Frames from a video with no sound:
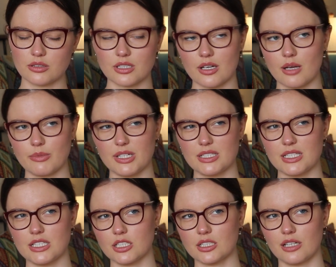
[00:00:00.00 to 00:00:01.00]
so how many
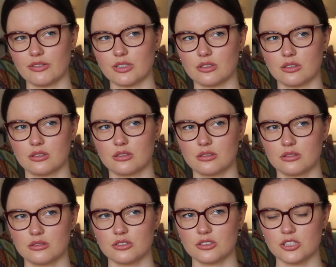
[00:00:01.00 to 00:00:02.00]
t-shirts have I done?
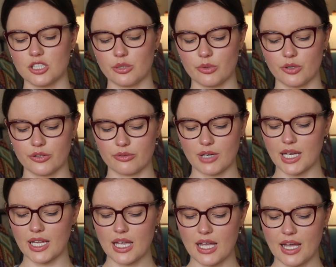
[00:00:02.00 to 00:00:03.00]
2 or
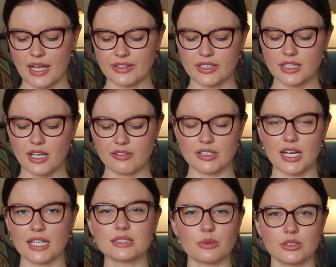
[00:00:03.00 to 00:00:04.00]
3. I think they're a
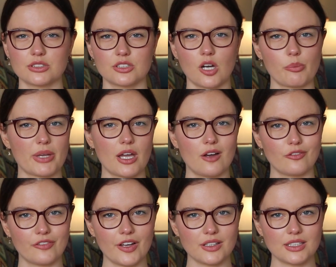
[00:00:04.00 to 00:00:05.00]
nice one to not be
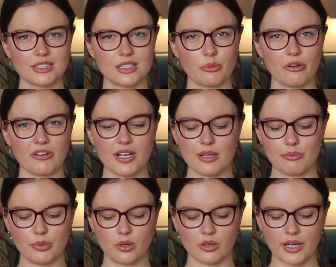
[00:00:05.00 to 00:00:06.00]
overtly summery,
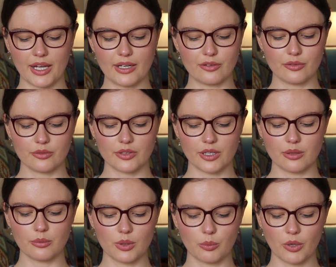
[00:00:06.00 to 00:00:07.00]
but kind of
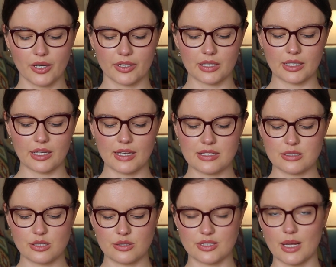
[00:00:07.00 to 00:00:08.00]
that will work
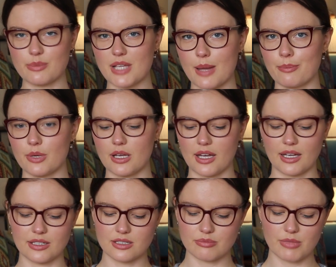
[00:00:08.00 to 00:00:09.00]
into September
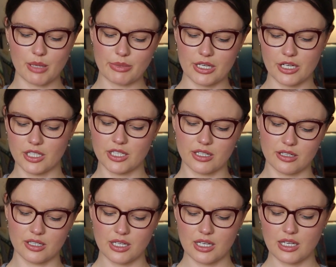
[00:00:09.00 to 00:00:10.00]
and maybe
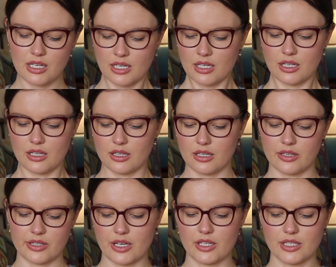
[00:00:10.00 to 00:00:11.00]

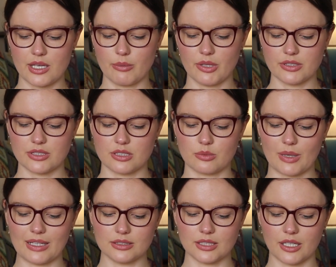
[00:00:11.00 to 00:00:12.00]
the earlier months as
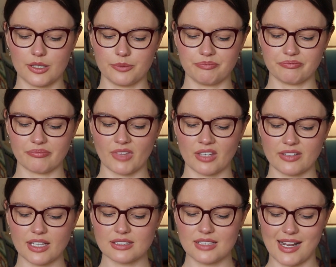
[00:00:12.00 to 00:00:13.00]
well. So
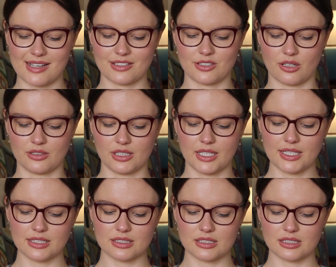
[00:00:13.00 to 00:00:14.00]
that's next on the
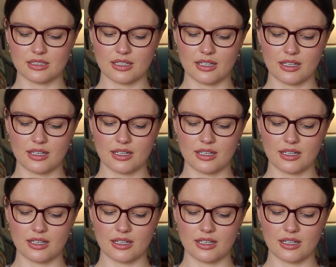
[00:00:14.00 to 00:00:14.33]
list.